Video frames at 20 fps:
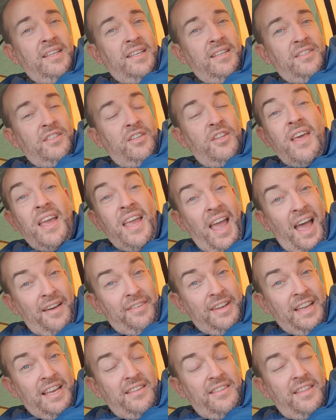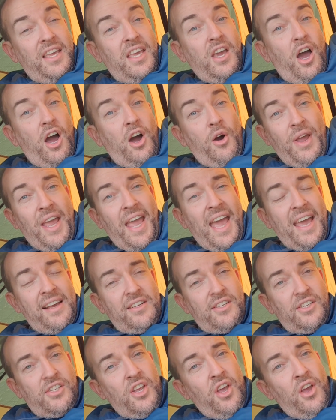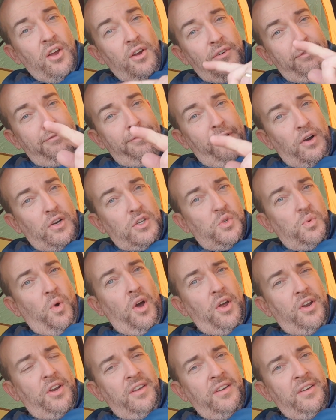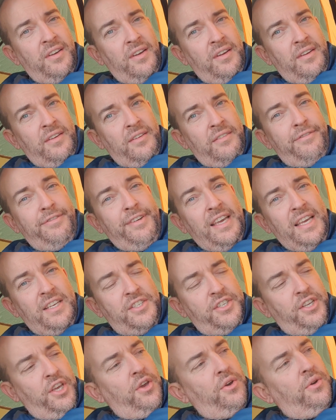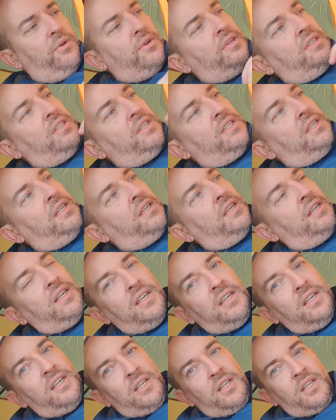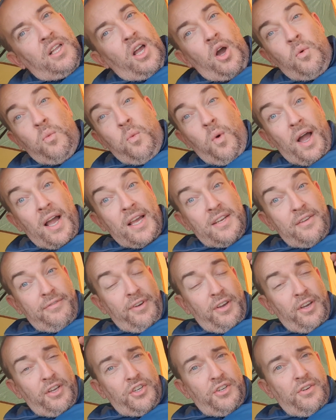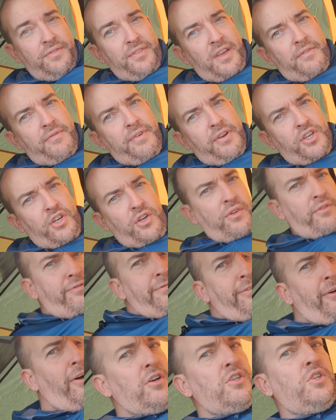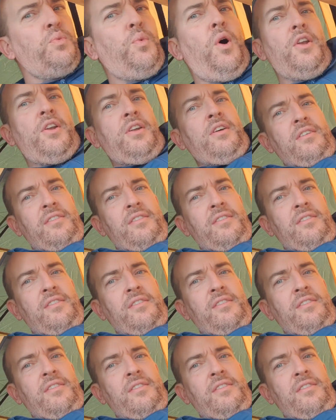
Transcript: So there you have it, the OEX PHOXX 1 V2. A wider version of the original PHOXX 1.